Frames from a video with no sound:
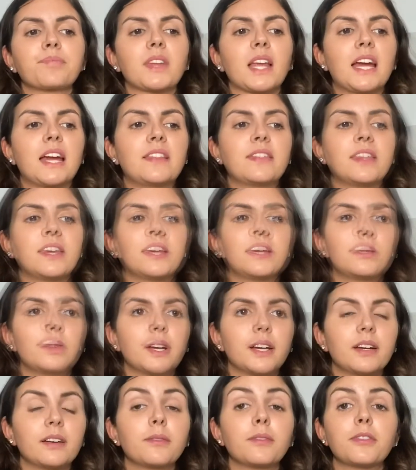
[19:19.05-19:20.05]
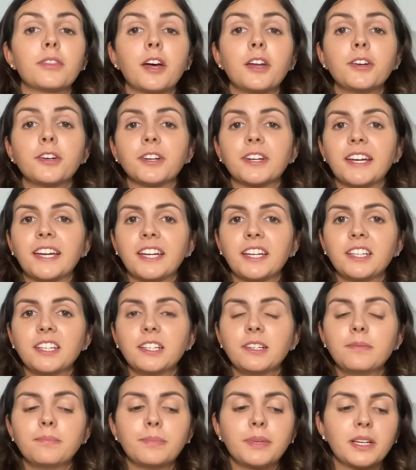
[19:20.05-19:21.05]
And then Thunder
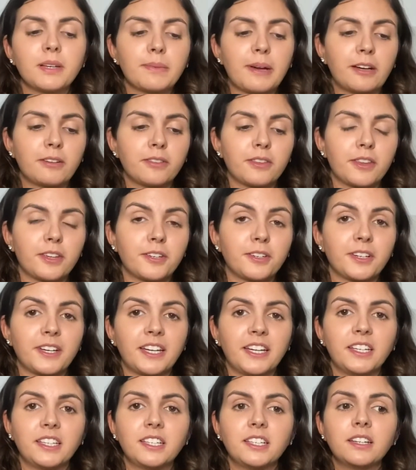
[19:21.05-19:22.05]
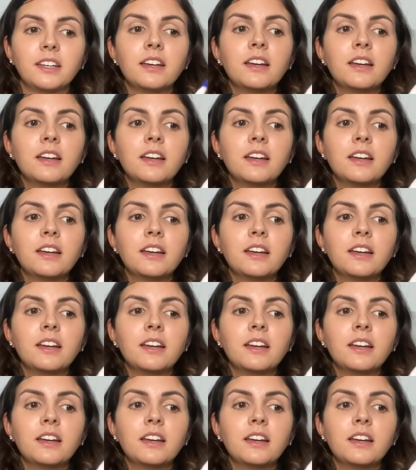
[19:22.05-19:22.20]
Canyon, Big Mountain Thunder Canyon.